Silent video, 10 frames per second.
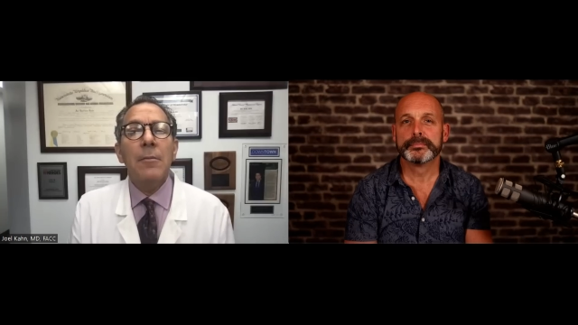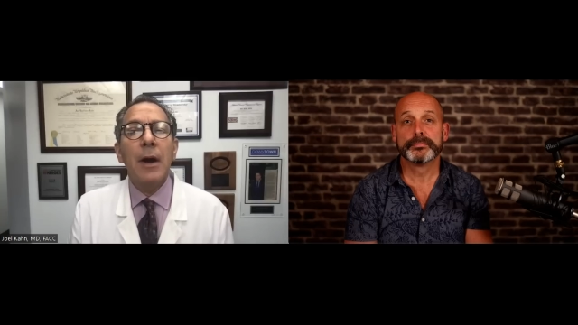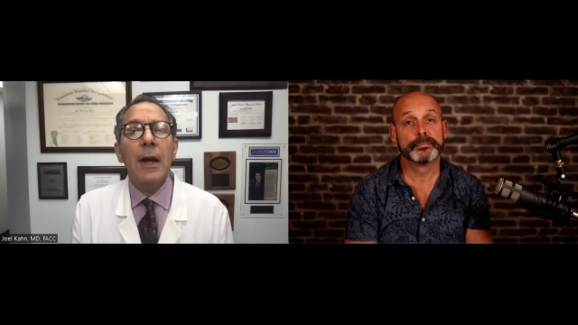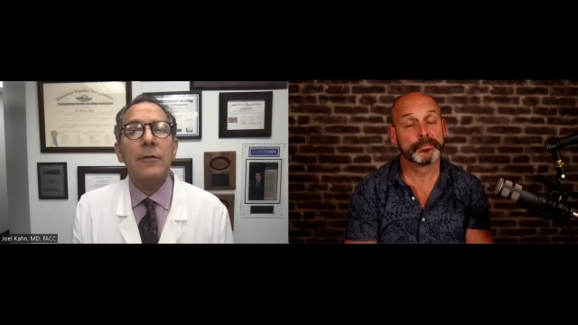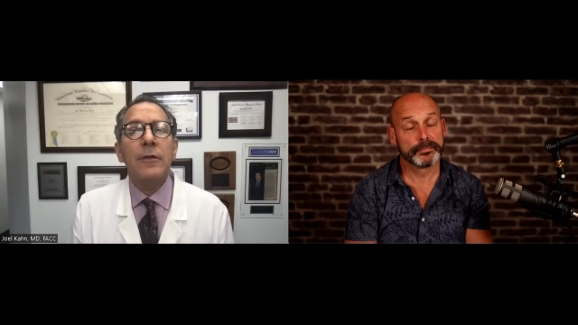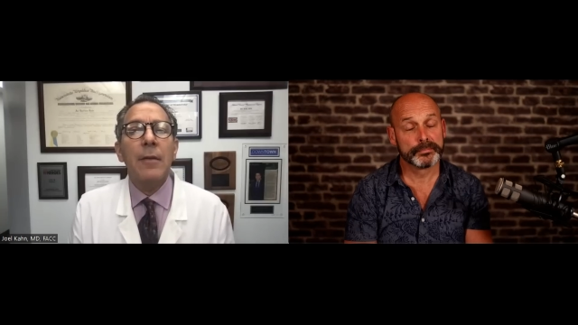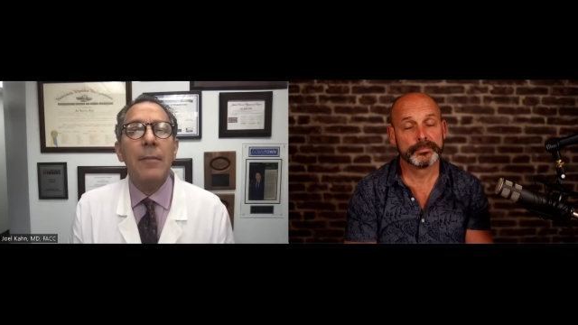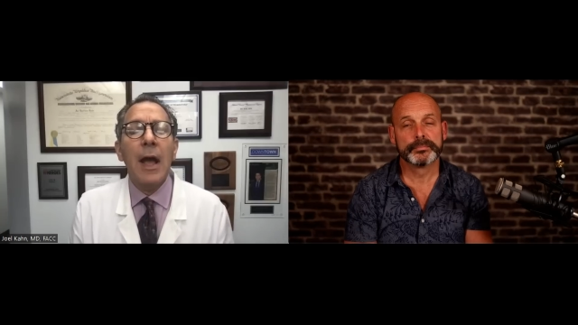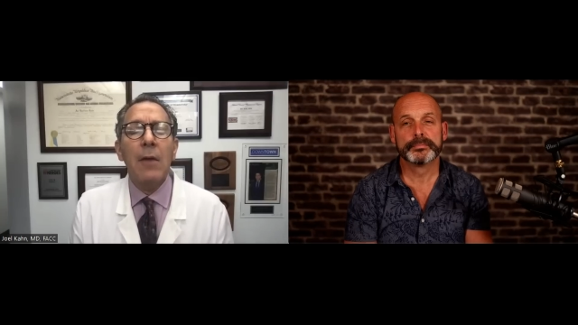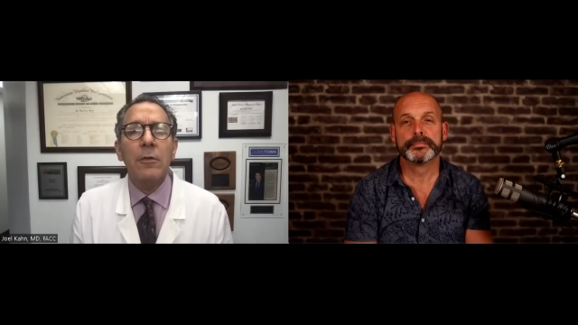Speaker 1: But
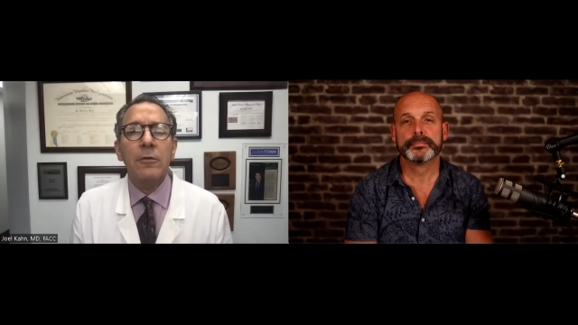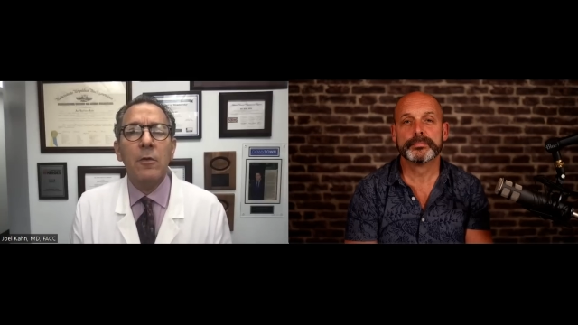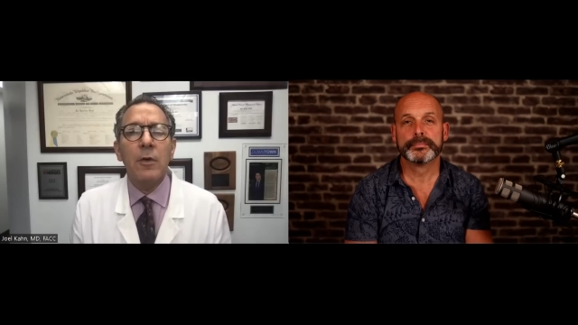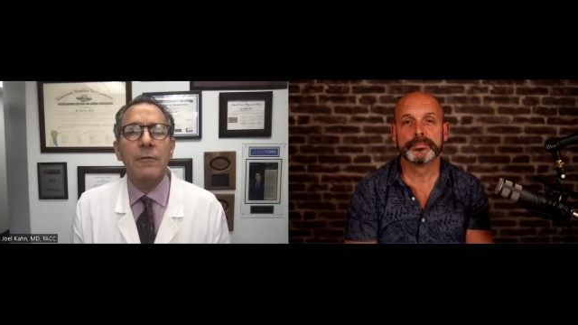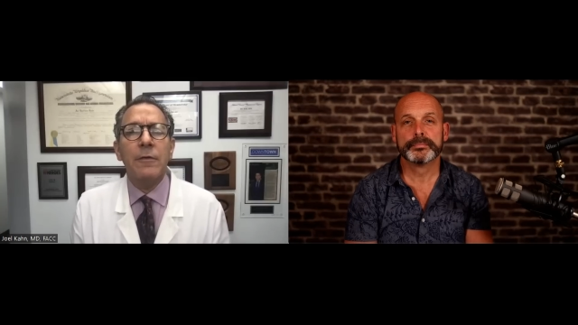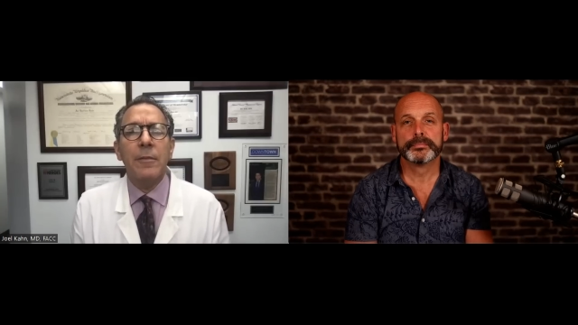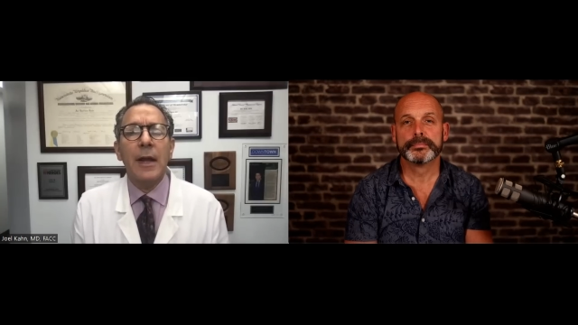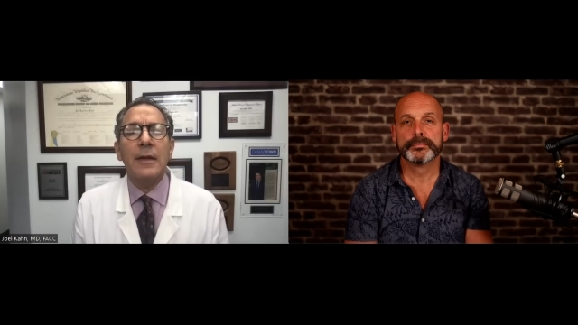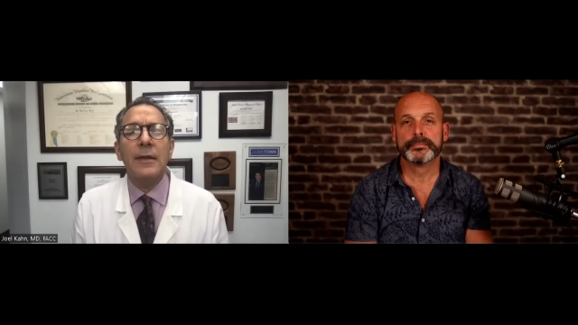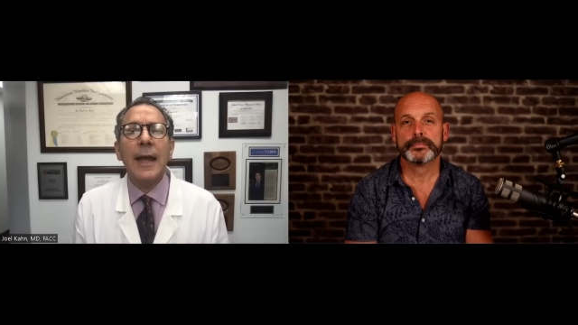um, I was aware for
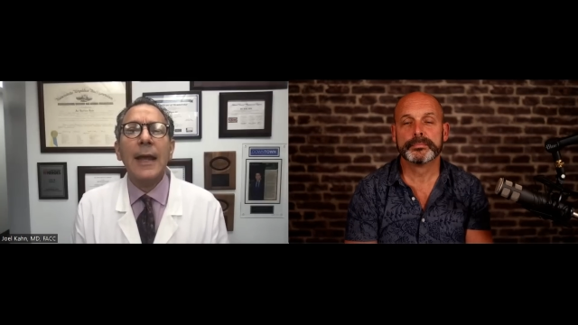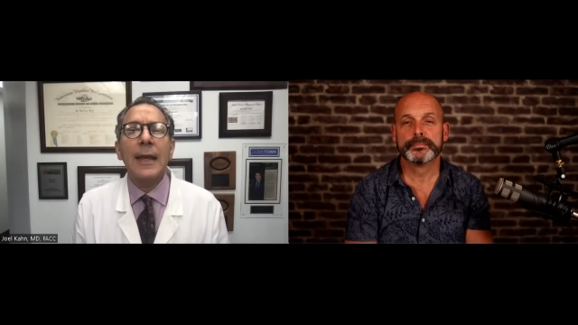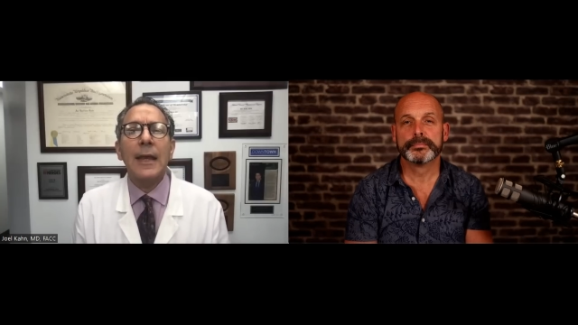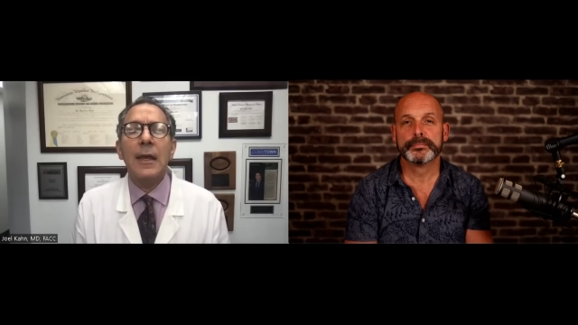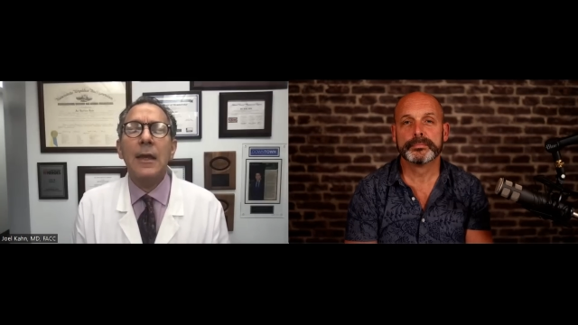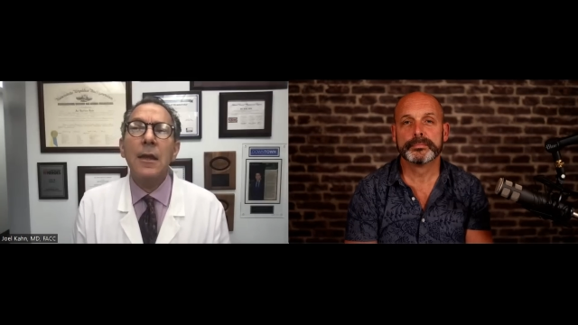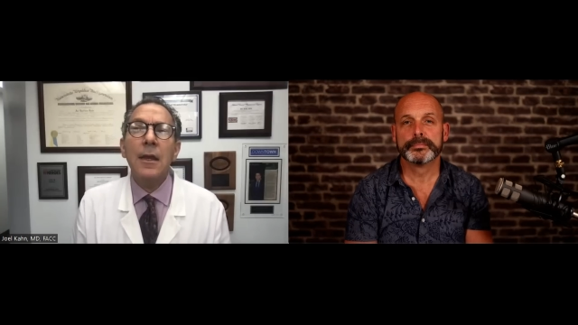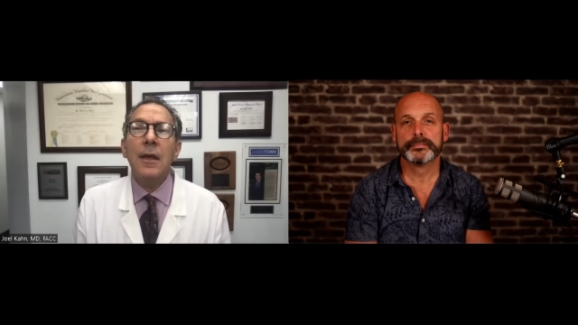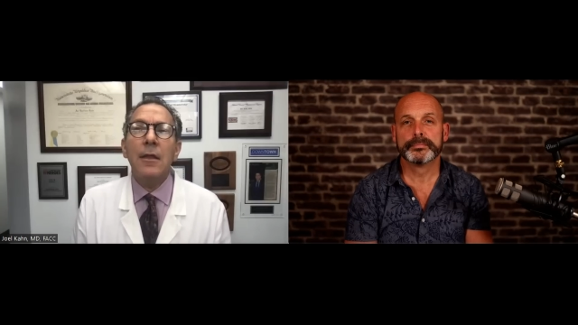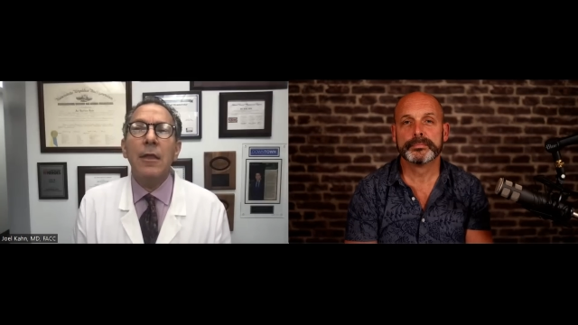about a decade
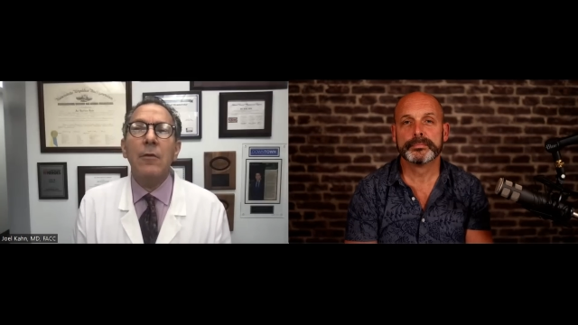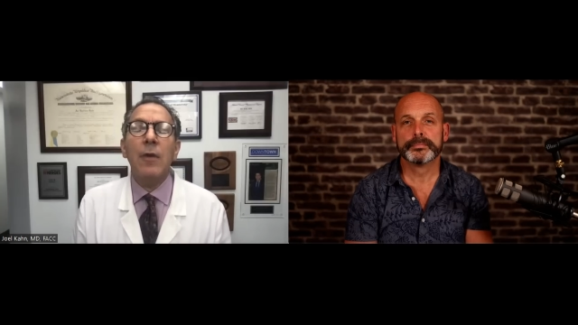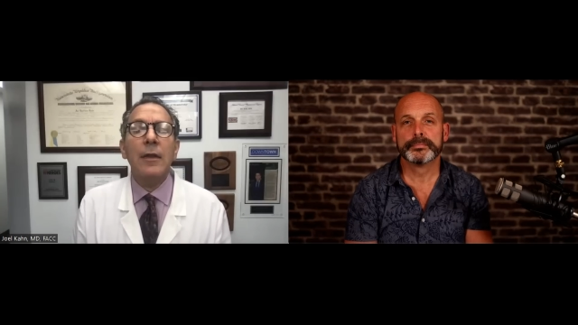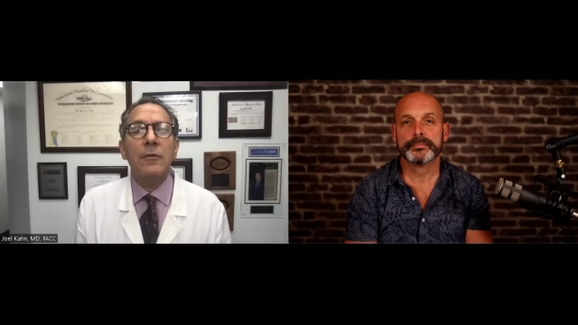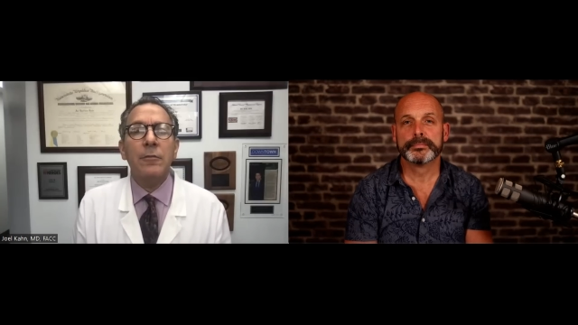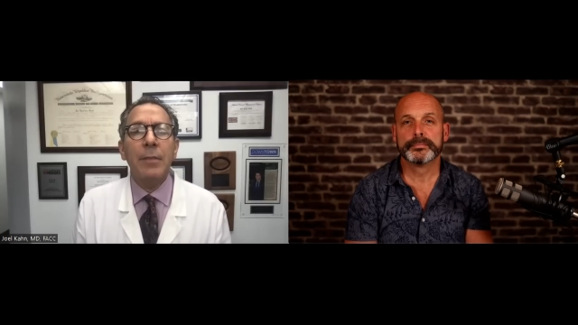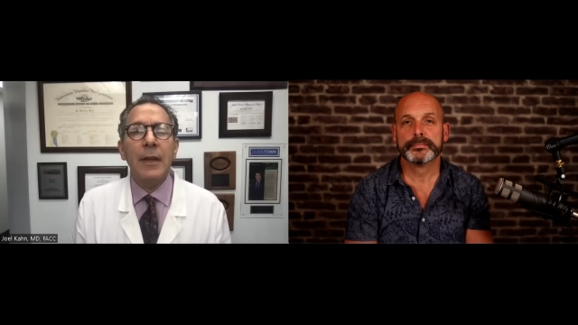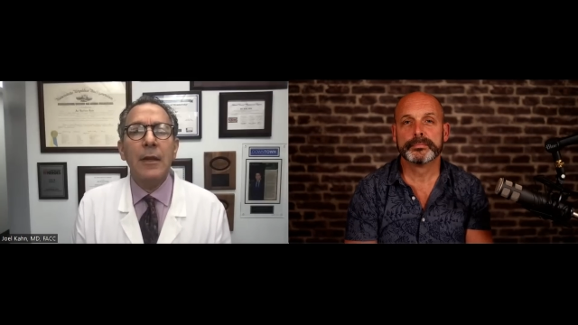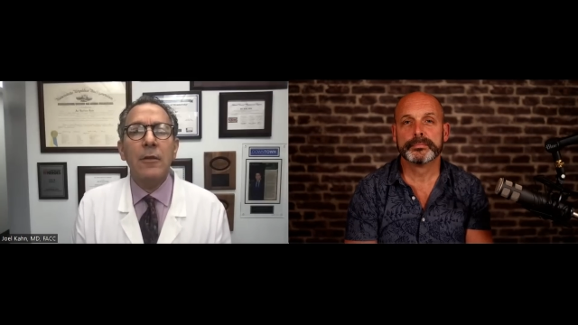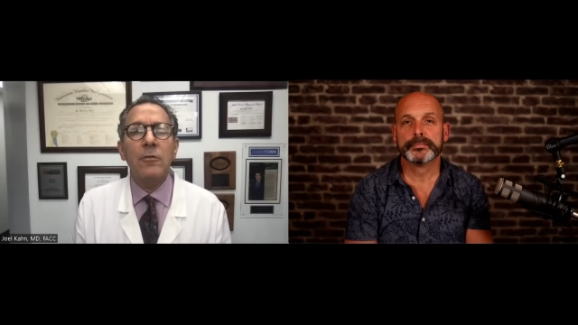that red
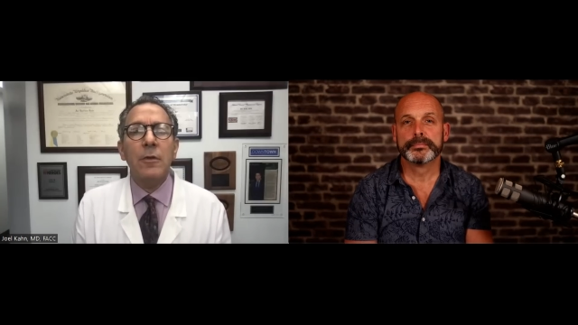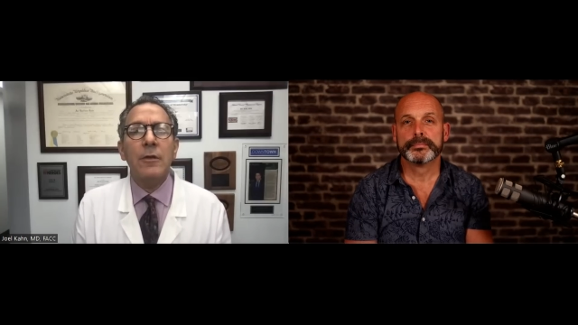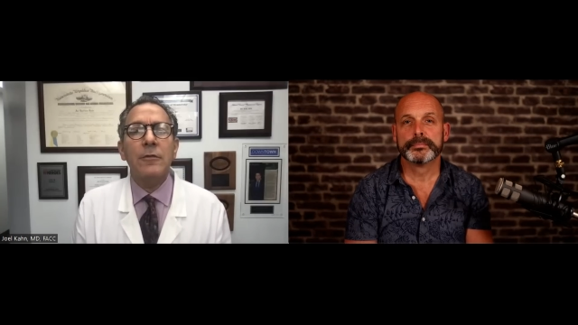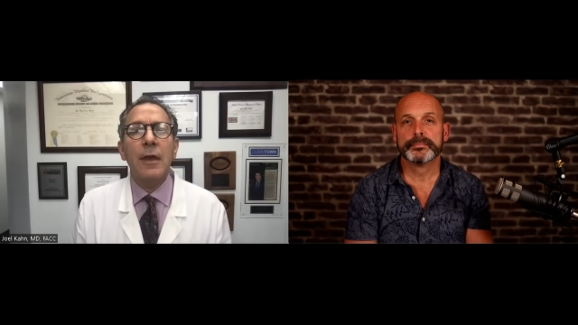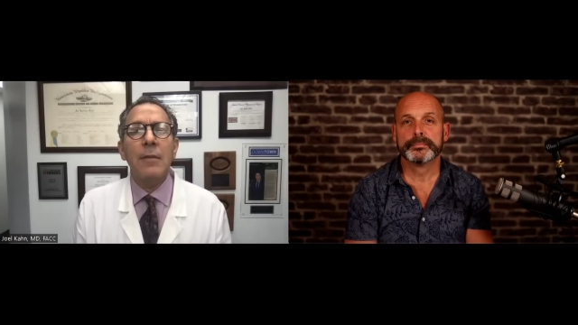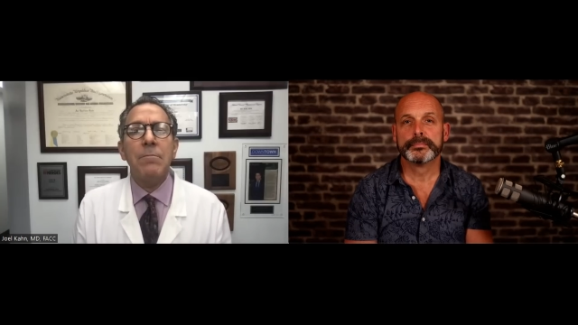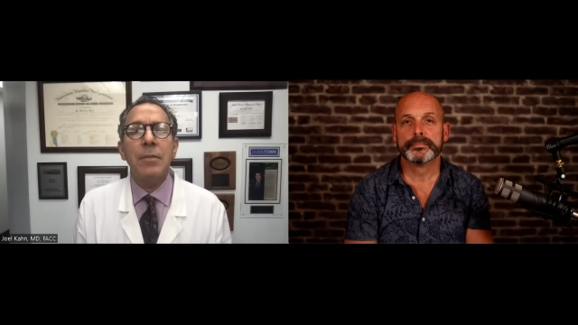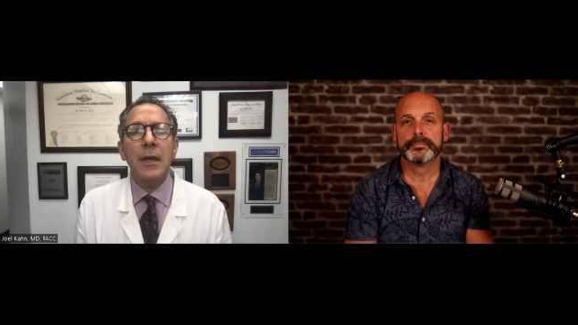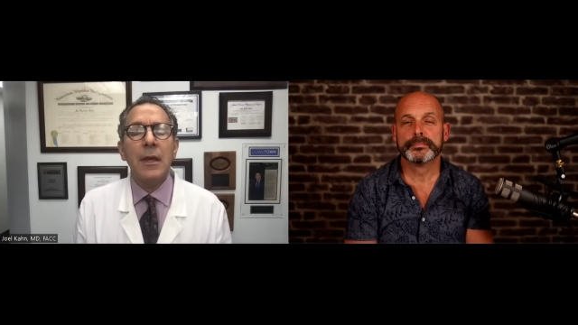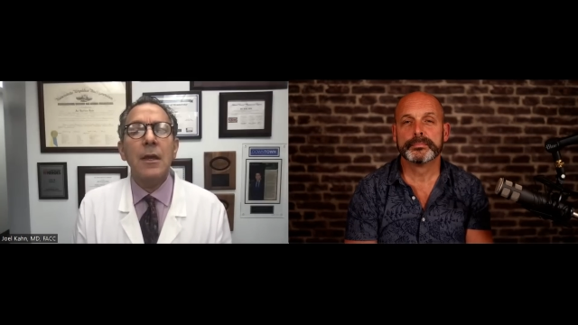spinach was a
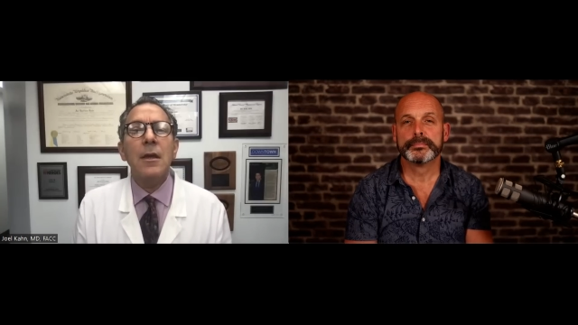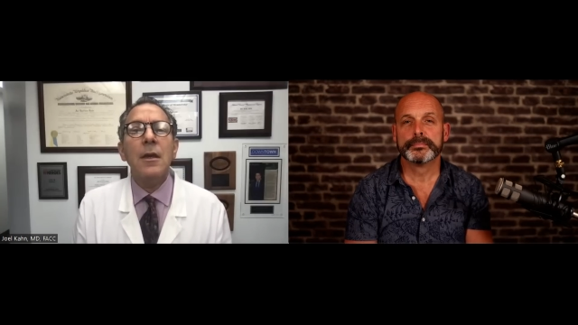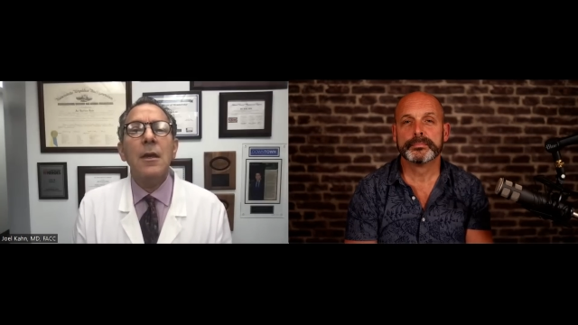big